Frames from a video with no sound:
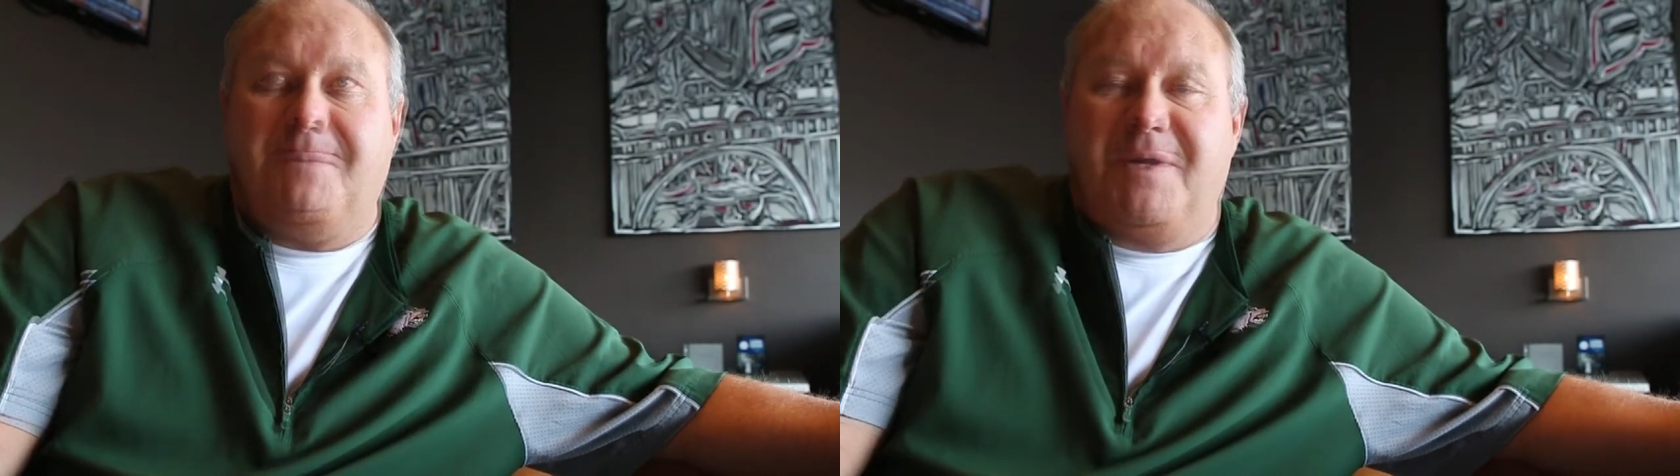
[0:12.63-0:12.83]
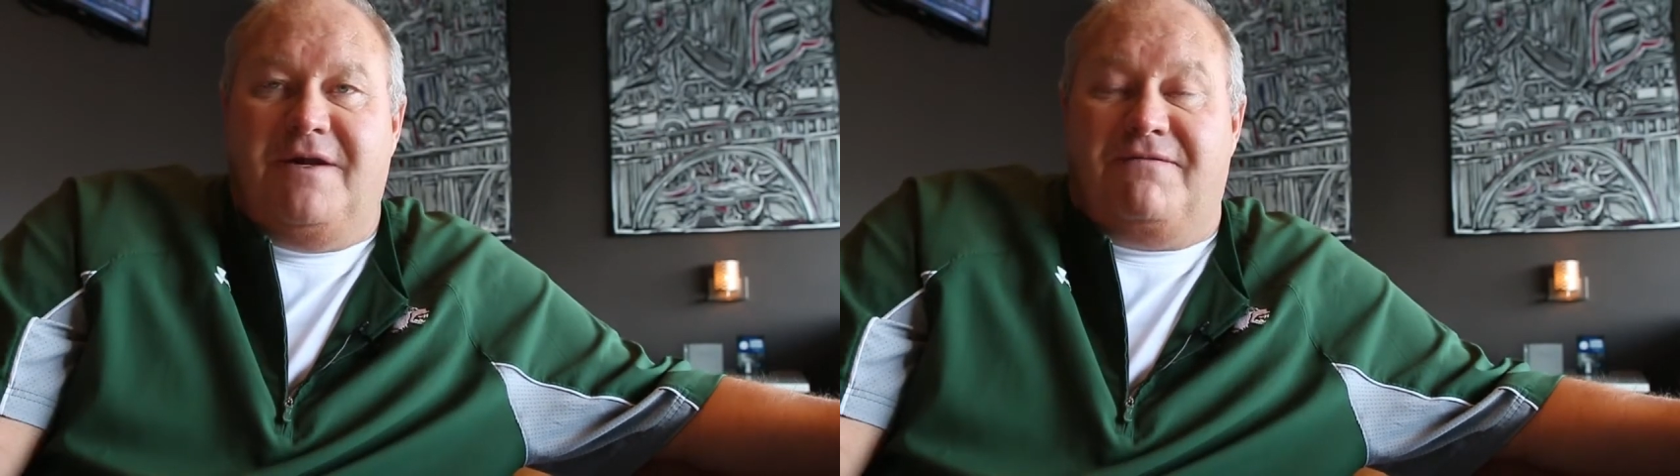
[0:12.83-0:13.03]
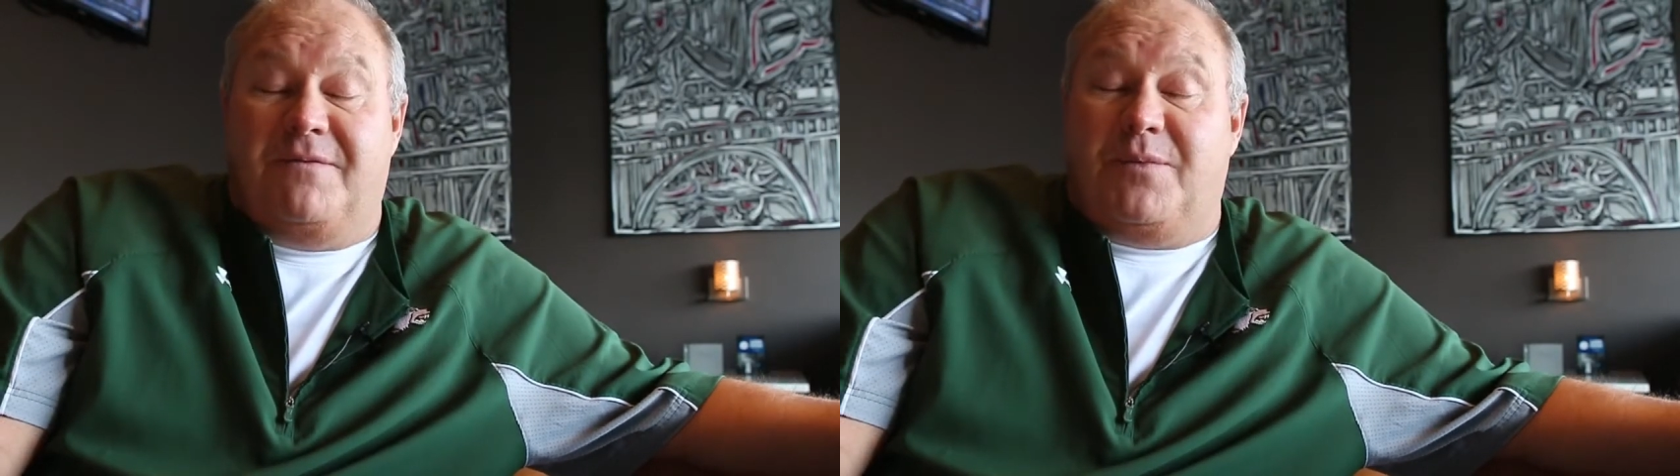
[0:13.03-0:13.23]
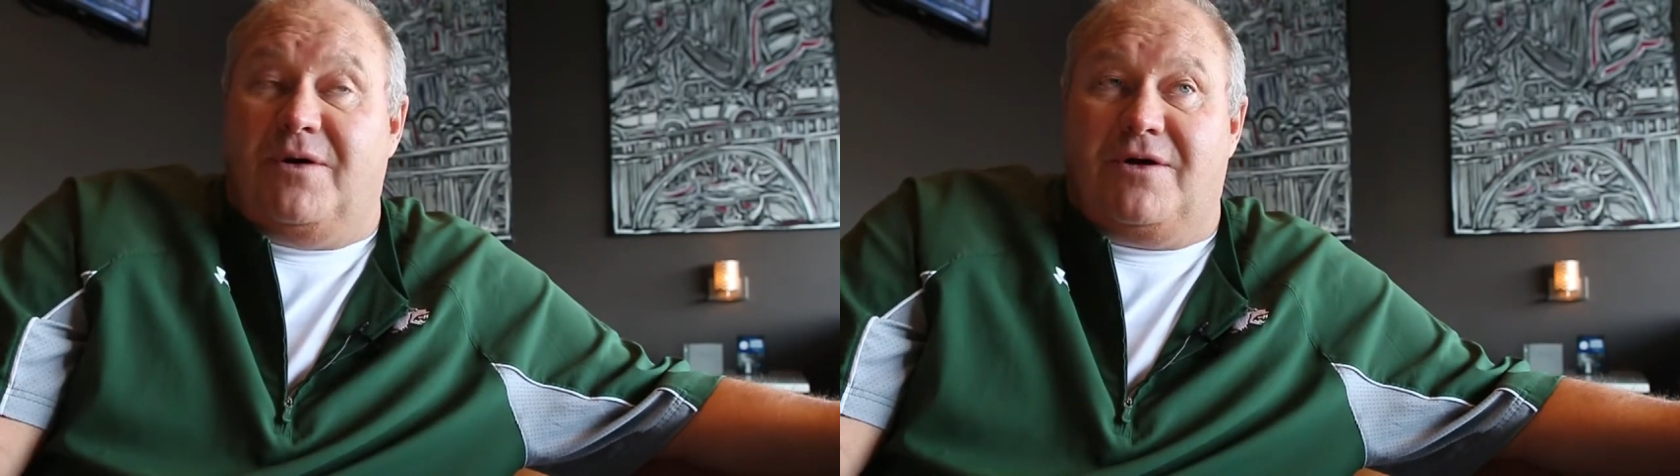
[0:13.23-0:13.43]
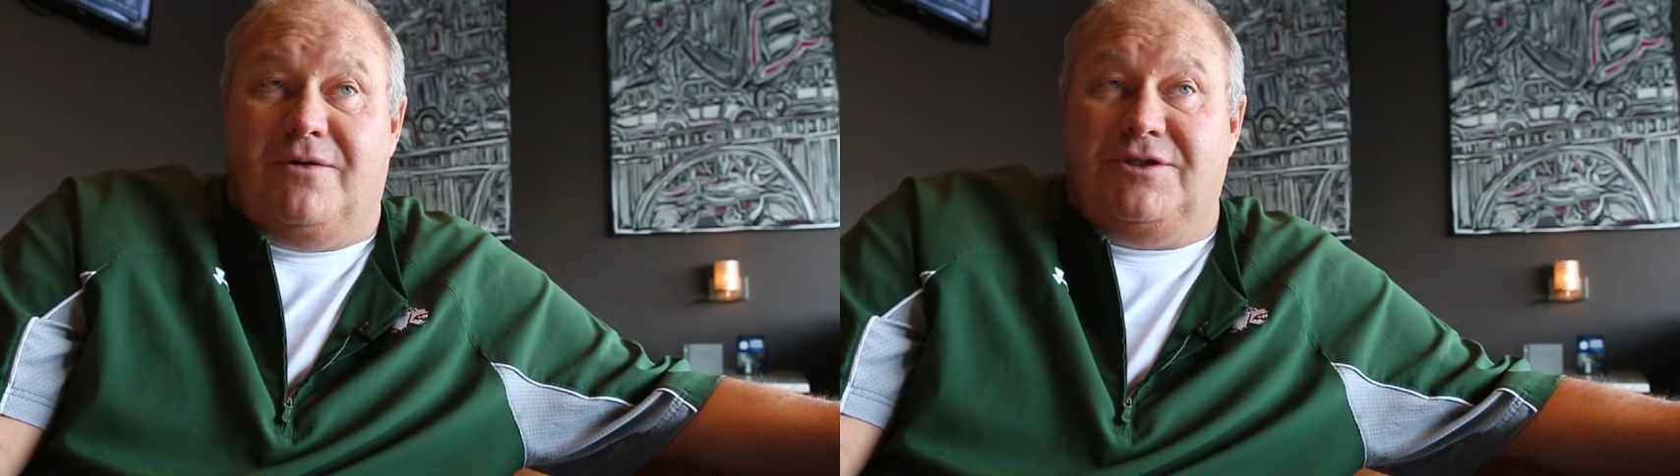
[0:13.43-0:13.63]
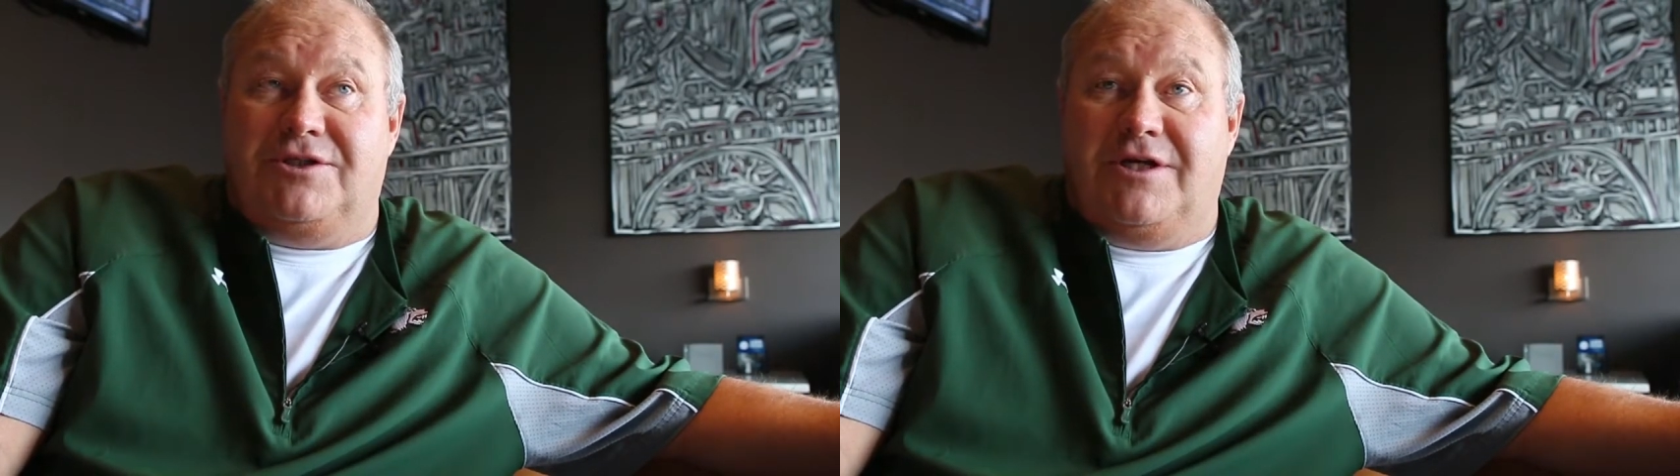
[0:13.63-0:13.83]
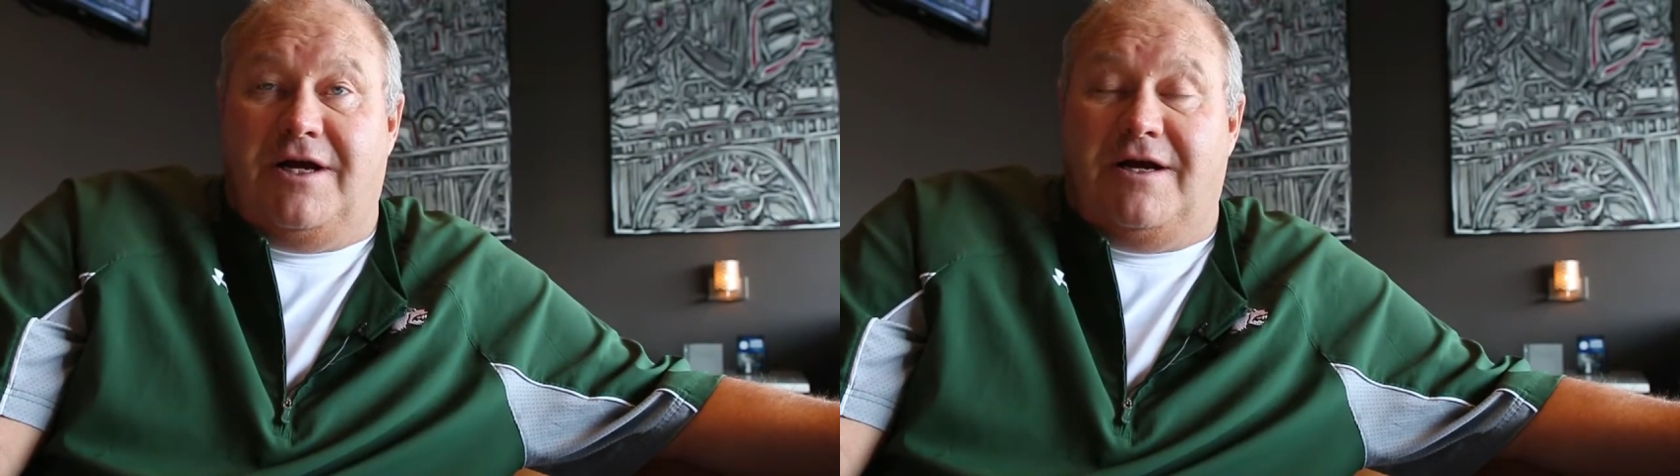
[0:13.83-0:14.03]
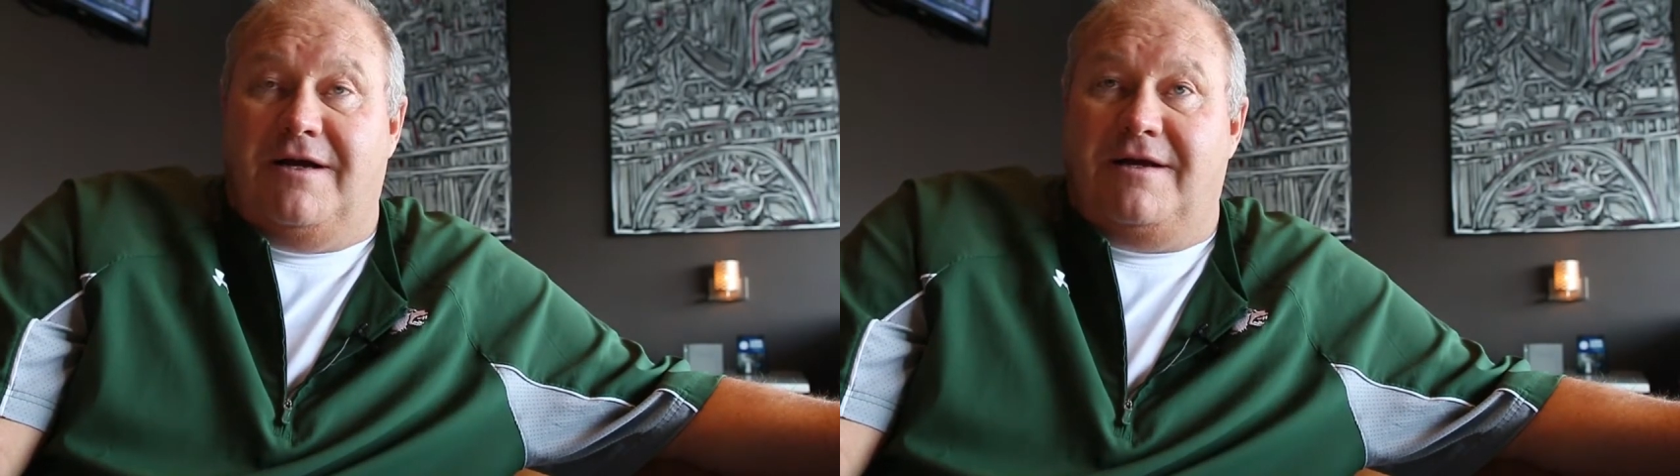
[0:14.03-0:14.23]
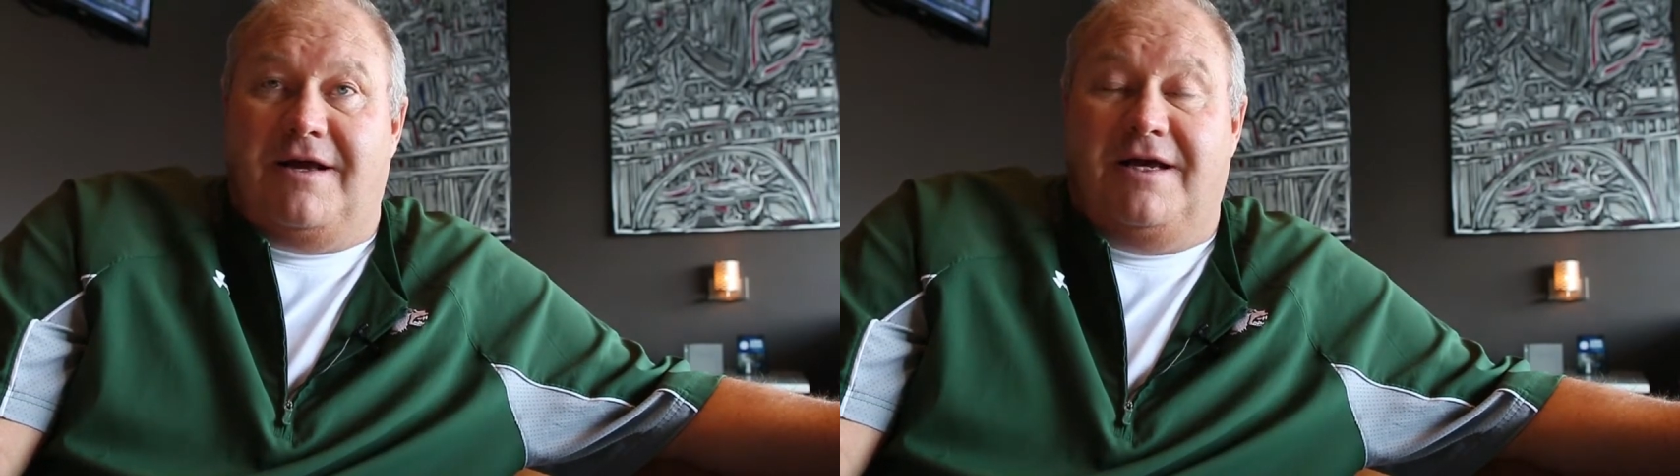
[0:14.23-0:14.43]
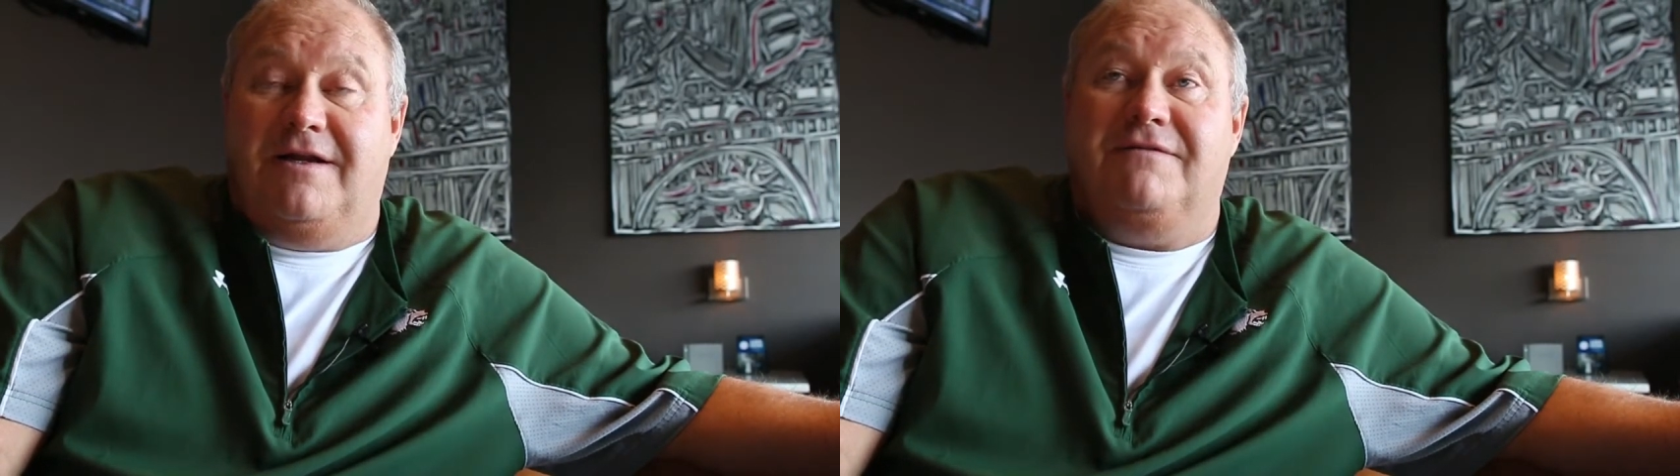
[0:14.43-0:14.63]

Being a football coach, I'd